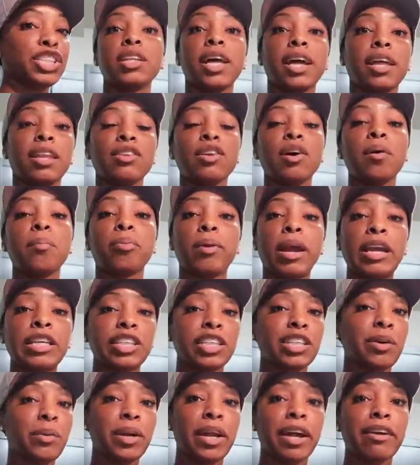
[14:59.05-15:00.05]
and like a little
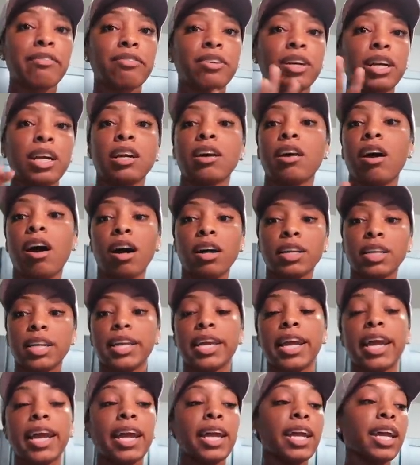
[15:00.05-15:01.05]
bracelet or whatever and call it a
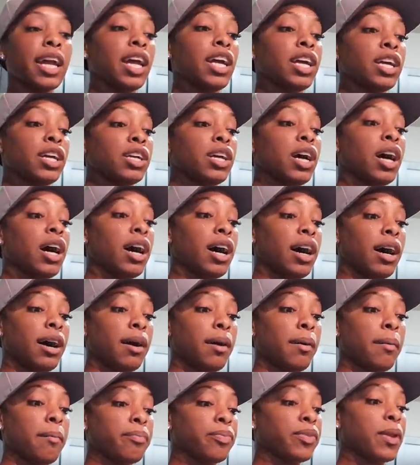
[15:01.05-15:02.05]
day.
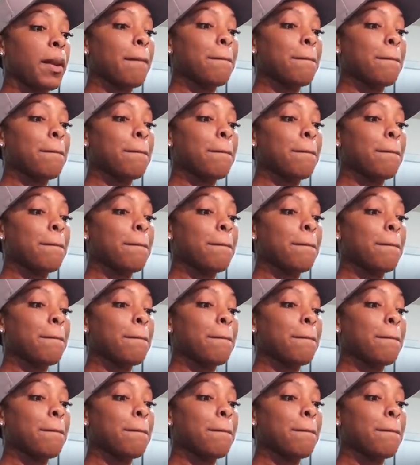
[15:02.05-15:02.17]
Um,